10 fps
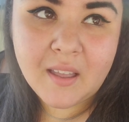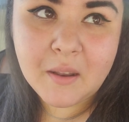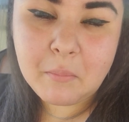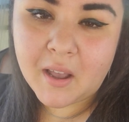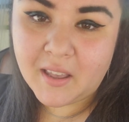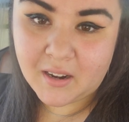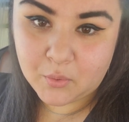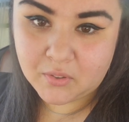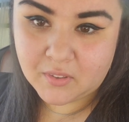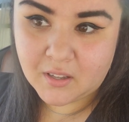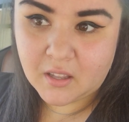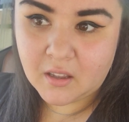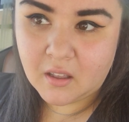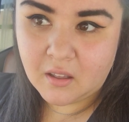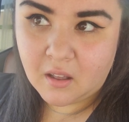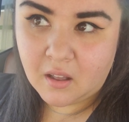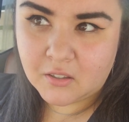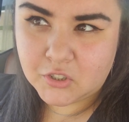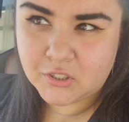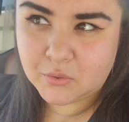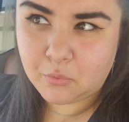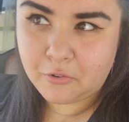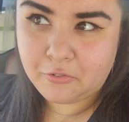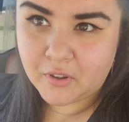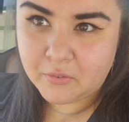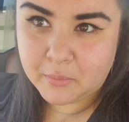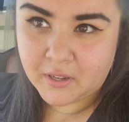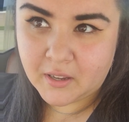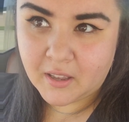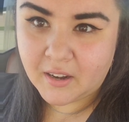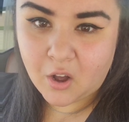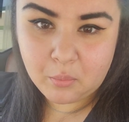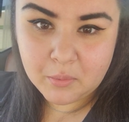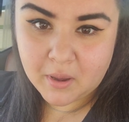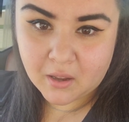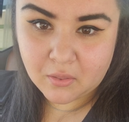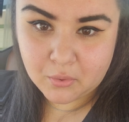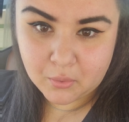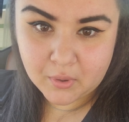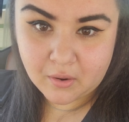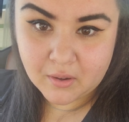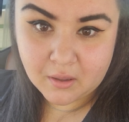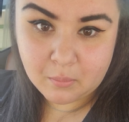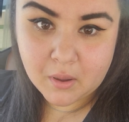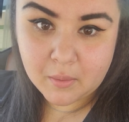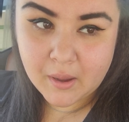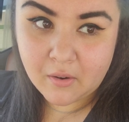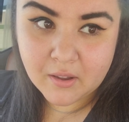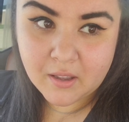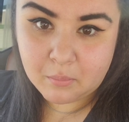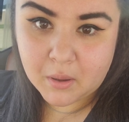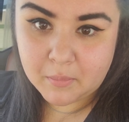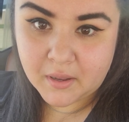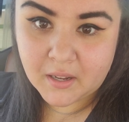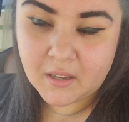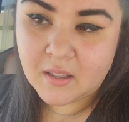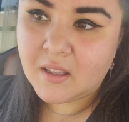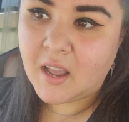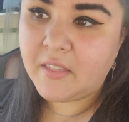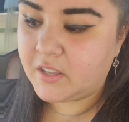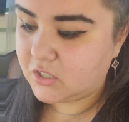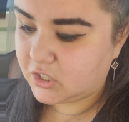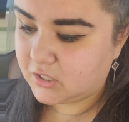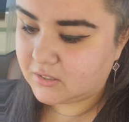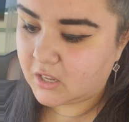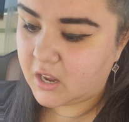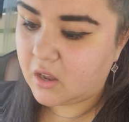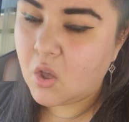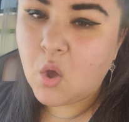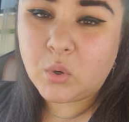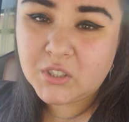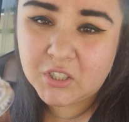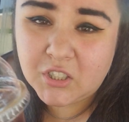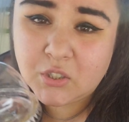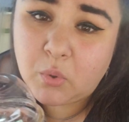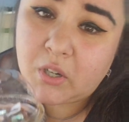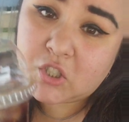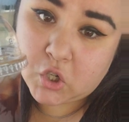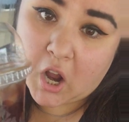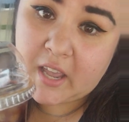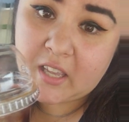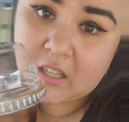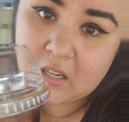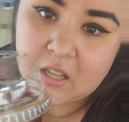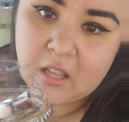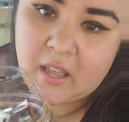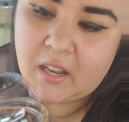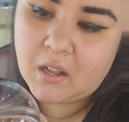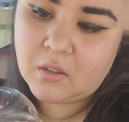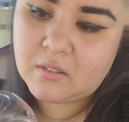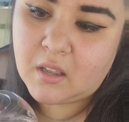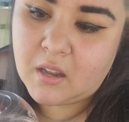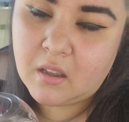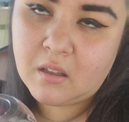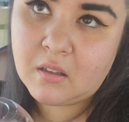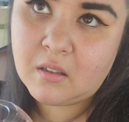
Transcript: I was thinking, just refund me and I'll be back through and I'll get my money. And then she's like, well, do you just want to try it? And I was like,